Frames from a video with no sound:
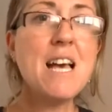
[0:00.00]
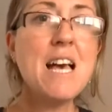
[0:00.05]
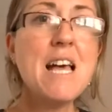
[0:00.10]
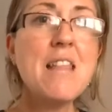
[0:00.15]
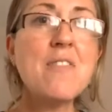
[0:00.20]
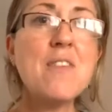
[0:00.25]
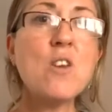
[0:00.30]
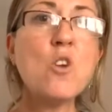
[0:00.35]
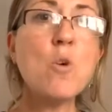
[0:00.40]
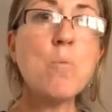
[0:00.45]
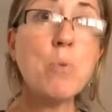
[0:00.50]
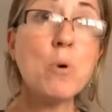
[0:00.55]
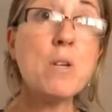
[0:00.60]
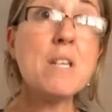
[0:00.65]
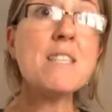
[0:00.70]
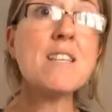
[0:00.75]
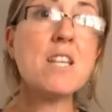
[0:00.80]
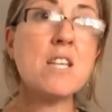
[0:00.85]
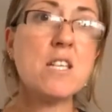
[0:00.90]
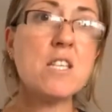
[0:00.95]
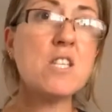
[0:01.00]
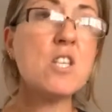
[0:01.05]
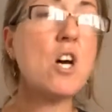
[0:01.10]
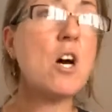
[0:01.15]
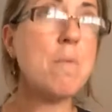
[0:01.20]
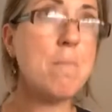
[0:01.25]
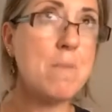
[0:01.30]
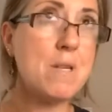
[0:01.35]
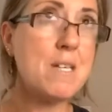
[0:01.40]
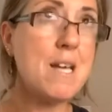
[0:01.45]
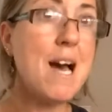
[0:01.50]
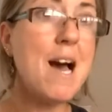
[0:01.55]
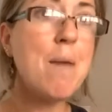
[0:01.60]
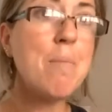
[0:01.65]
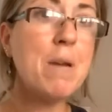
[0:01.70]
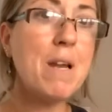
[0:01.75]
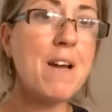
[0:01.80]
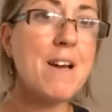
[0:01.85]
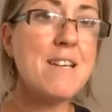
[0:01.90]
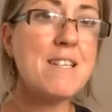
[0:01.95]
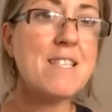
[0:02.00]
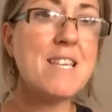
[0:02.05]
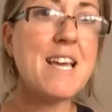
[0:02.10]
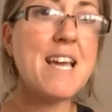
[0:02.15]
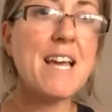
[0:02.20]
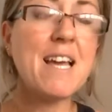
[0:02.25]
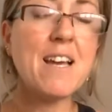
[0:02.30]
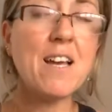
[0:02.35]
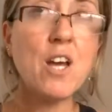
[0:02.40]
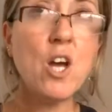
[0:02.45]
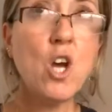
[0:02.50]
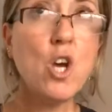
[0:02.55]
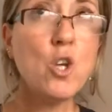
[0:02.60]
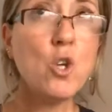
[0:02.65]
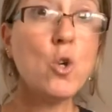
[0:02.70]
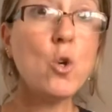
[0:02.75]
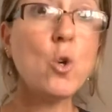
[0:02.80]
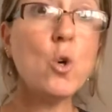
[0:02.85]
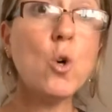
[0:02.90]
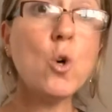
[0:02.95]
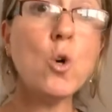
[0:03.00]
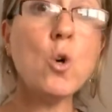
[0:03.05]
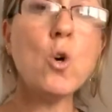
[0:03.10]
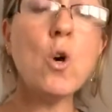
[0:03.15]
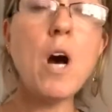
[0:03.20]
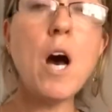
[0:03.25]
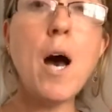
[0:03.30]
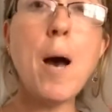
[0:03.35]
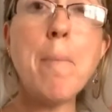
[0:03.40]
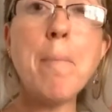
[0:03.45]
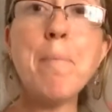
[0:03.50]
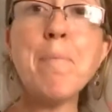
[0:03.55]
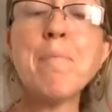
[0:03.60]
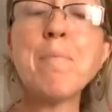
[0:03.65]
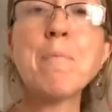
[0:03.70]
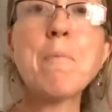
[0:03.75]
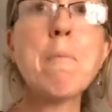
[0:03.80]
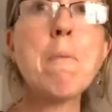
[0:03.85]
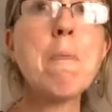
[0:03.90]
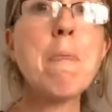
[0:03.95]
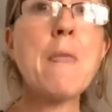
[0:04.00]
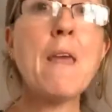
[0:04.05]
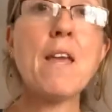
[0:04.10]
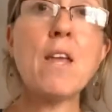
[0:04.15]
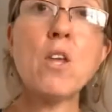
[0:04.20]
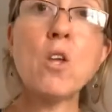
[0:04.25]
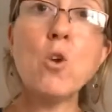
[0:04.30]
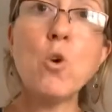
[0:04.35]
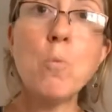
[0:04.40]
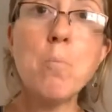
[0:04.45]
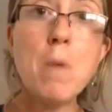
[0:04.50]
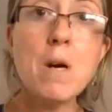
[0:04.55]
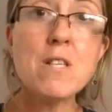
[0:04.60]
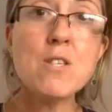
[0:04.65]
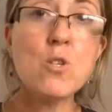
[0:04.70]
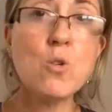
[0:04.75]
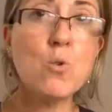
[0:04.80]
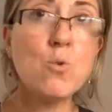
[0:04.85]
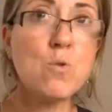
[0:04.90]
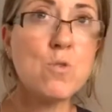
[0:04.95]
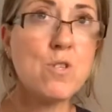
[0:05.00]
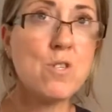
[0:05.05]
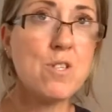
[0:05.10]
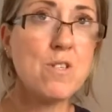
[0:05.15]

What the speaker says: then your body's going to start metabolizing your muscles,